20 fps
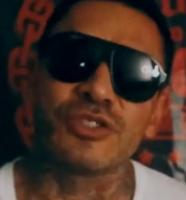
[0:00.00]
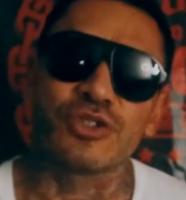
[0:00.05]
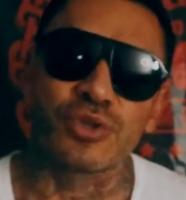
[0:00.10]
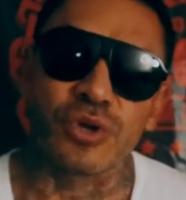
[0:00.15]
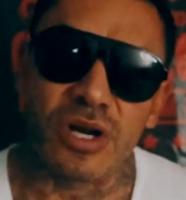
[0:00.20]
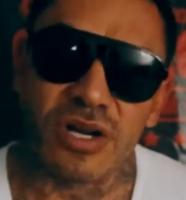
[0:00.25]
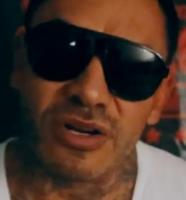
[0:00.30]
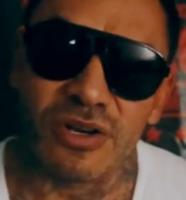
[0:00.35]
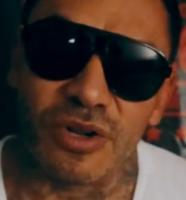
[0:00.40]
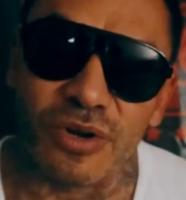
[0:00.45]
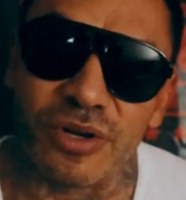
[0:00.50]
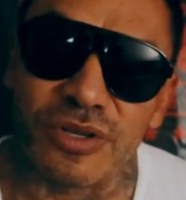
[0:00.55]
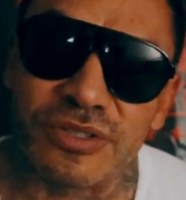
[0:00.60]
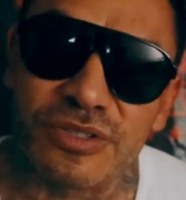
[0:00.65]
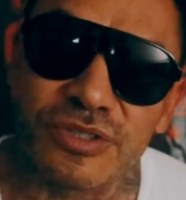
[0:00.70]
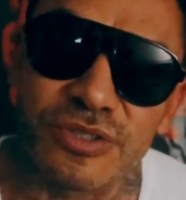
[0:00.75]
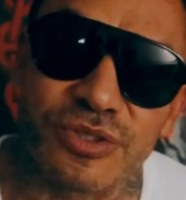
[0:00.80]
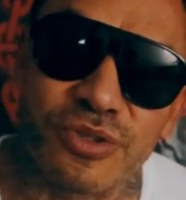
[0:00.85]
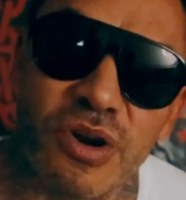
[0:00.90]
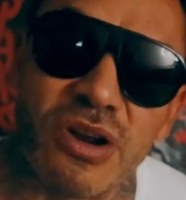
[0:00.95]
Drug
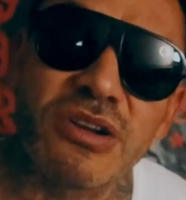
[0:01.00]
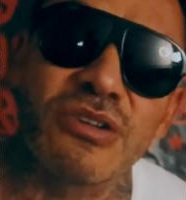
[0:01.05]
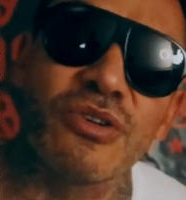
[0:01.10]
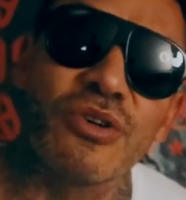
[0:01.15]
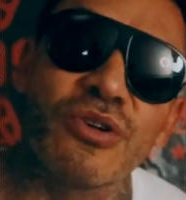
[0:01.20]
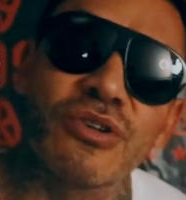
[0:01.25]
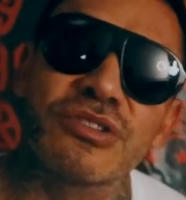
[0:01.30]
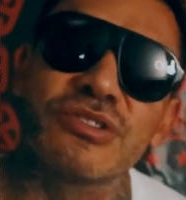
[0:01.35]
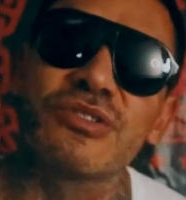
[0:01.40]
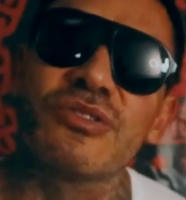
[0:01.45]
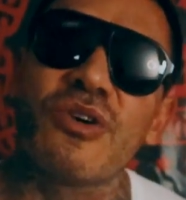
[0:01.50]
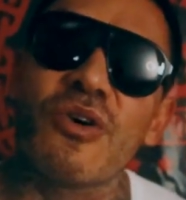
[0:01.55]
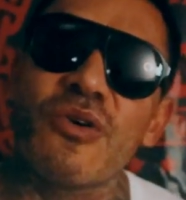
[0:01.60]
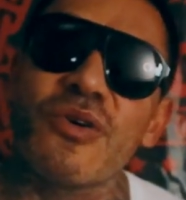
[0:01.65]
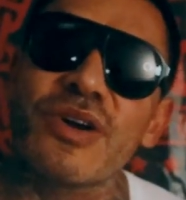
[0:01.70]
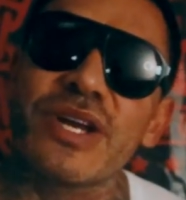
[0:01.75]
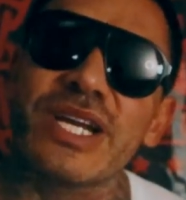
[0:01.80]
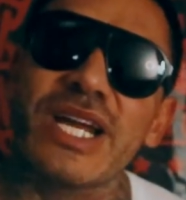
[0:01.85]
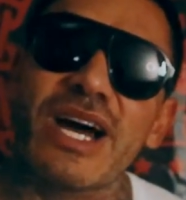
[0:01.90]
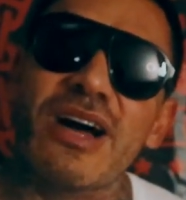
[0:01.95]
lords
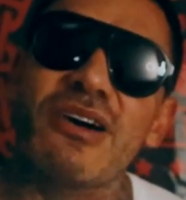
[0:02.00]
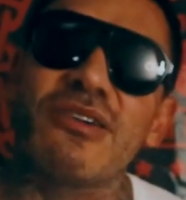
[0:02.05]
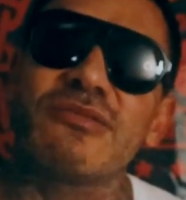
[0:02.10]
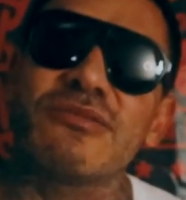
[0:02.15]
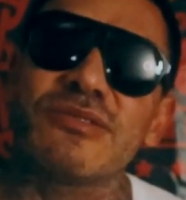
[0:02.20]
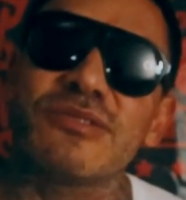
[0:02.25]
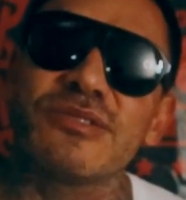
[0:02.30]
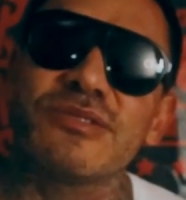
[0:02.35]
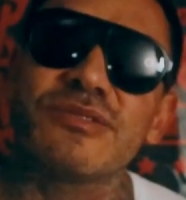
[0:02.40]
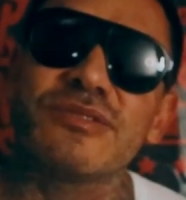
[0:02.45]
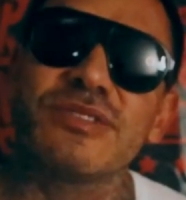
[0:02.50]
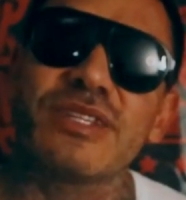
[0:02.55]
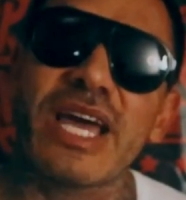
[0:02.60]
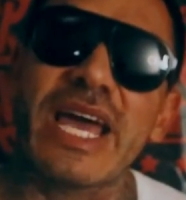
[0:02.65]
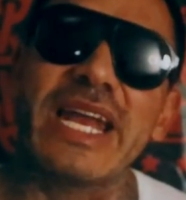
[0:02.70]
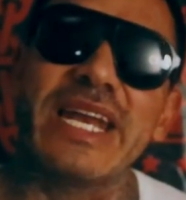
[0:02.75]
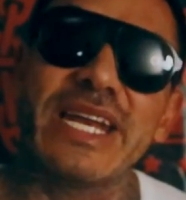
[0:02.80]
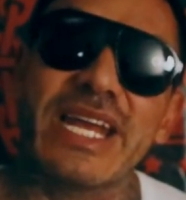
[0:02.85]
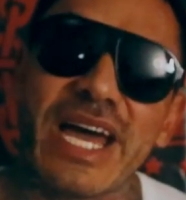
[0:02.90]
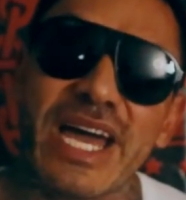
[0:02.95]
going out
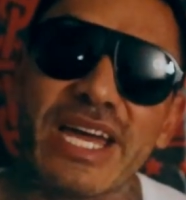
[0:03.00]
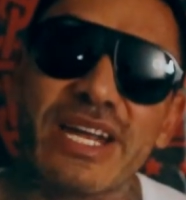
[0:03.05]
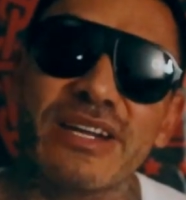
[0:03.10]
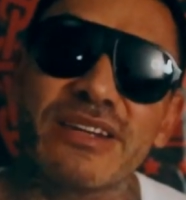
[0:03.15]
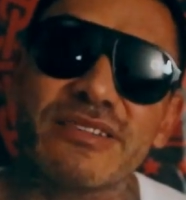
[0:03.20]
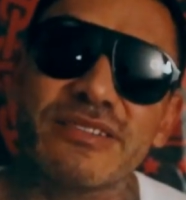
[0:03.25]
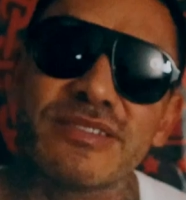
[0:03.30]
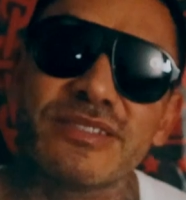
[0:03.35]
at night